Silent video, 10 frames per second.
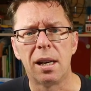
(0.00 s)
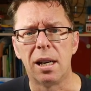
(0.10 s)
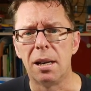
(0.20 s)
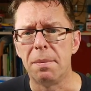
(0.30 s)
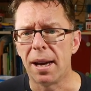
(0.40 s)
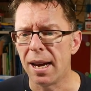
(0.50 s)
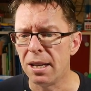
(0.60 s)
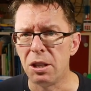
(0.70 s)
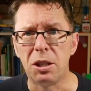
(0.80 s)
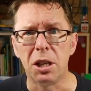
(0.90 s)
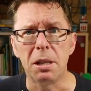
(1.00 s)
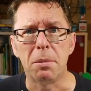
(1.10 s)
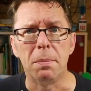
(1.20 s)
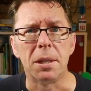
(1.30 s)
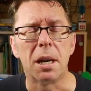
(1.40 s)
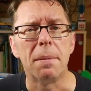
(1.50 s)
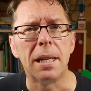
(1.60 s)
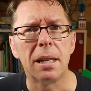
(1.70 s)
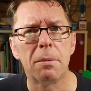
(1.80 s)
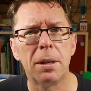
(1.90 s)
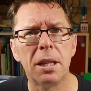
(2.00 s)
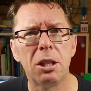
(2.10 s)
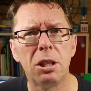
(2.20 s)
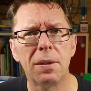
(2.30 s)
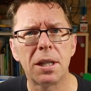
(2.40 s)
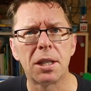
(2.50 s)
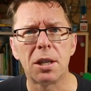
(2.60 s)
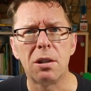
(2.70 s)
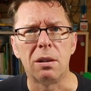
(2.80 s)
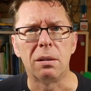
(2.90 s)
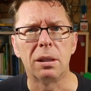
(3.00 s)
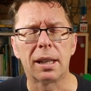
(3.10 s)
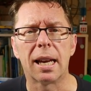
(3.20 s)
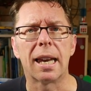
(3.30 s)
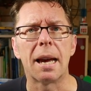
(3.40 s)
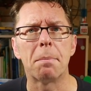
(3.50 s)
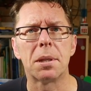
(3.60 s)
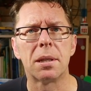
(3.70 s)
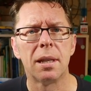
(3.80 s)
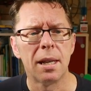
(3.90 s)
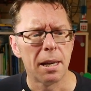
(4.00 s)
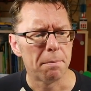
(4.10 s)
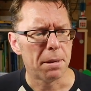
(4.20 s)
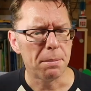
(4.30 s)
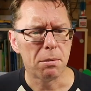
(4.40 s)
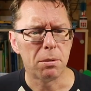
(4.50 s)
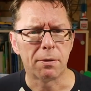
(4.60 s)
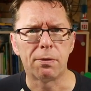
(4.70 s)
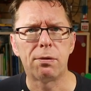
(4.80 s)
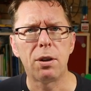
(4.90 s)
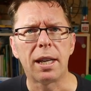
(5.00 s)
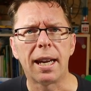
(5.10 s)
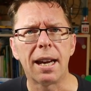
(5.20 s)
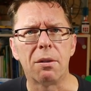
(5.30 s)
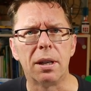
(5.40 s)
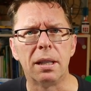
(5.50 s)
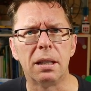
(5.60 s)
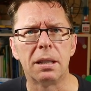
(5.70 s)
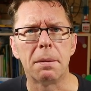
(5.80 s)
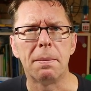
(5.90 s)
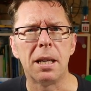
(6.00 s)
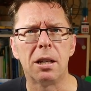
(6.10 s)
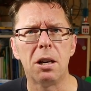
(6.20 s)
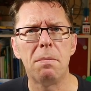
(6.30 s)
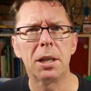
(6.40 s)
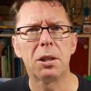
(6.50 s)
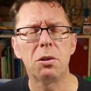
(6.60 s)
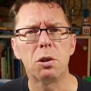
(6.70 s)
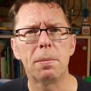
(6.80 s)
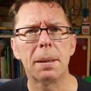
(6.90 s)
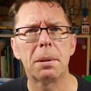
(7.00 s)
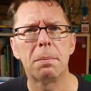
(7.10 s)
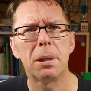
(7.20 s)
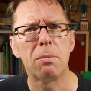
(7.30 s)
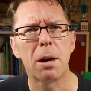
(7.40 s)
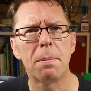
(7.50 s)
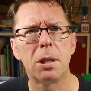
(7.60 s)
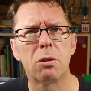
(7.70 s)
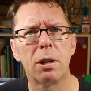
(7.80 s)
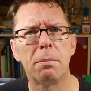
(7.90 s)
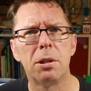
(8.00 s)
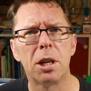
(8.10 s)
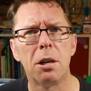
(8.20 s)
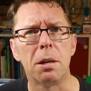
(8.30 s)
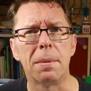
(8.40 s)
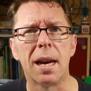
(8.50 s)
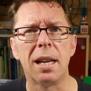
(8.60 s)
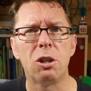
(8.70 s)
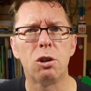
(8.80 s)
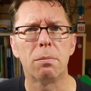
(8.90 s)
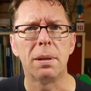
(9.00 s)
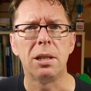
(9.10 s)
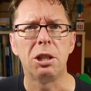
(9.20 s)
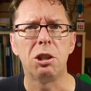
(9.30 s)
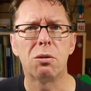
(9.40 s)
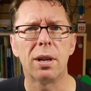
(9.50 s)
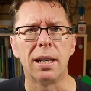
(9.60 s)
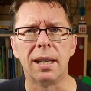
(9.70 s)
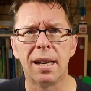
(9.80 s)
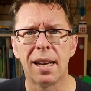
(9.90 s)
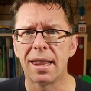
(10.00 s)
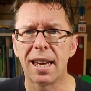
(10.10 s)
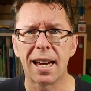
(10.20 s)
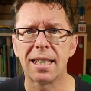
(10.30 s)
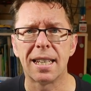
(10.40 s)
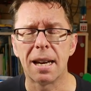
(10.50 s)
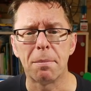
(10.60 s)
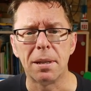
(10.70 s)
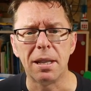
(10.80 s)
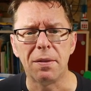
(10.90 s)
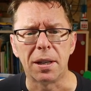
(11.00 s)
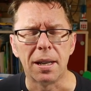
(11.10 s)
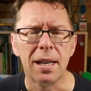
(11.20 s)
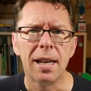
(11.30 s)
And dirty bombs, I mean, when the USSR collapsed, people were freaking out and they'll be like, oh my God, you'll be able to buy weapons-grade plutonium at any shop in the Ukraine. That hasn't happened either.